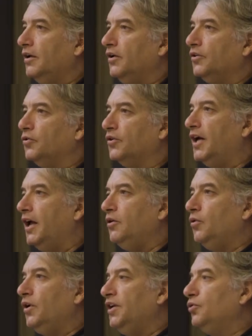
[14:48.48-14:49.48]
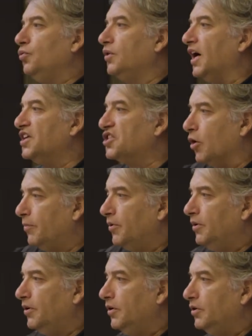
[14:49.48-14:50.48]
So then you need to catch up.
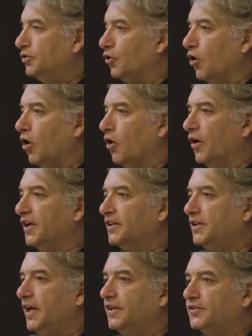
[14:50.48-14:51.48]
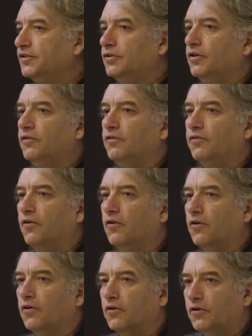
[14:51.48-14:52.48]
So how long it takes
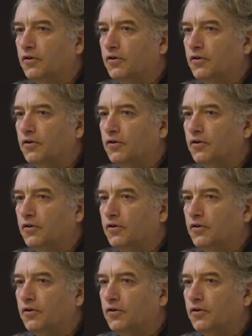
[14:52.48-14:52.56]
for